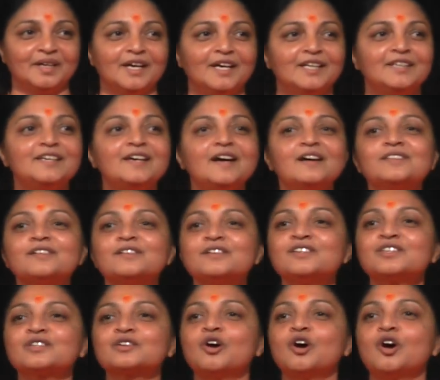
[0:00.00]
The other
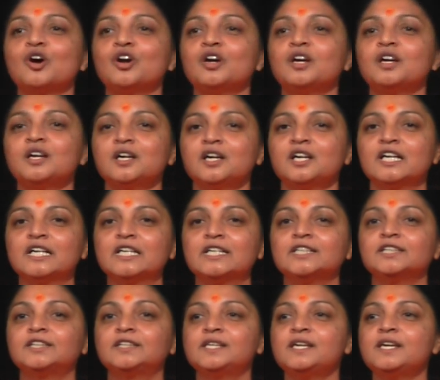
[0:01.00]
is called
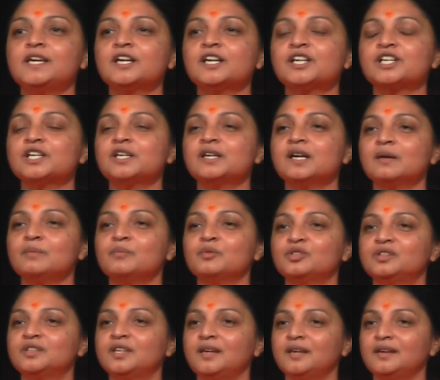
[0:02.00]
Tikshna
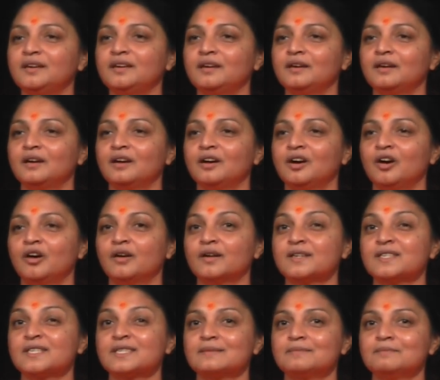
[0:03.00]
Buddhi or
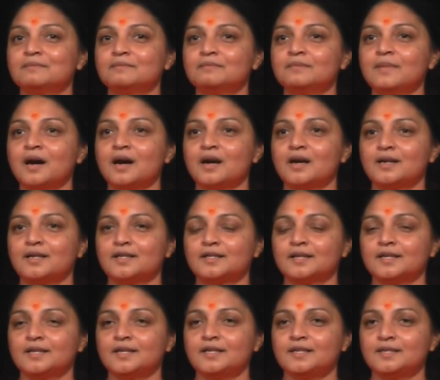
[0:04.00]
a smart
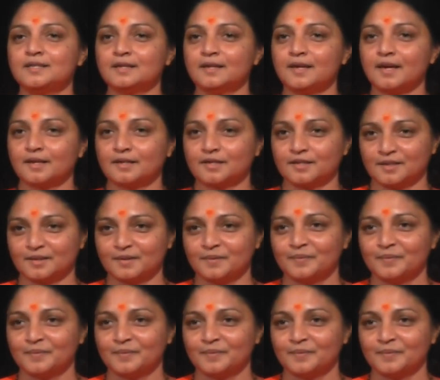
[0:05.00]
intellect.